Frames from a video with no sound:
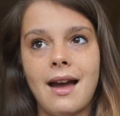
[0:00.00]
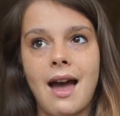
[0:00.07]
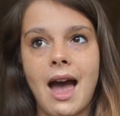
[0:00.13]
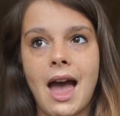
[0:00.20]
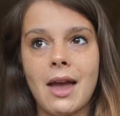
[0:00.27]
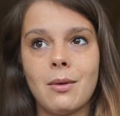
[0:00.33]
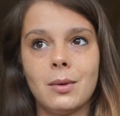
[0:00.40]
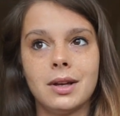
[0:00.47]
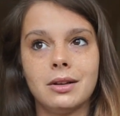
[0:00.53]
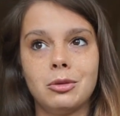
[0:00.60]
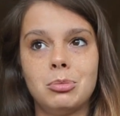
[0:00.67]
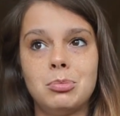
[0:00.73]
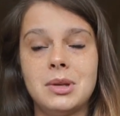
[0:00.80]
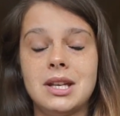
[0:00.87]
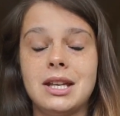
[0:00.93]
I
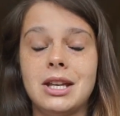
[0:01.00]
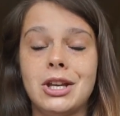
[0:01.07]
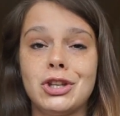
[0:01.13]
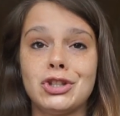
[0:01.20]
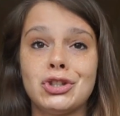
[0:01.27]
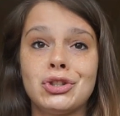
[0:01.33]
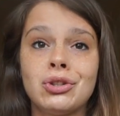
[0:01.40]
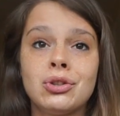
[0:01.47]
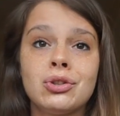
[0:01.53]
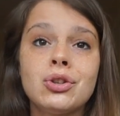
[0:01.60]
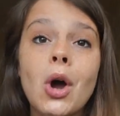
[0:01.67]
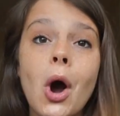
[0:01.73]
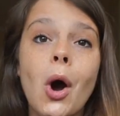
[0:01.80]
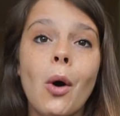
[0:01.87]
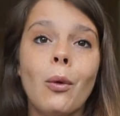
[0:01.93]
will be
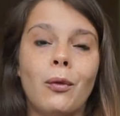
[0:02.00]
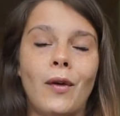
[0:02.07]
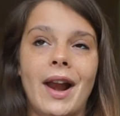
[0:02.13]
so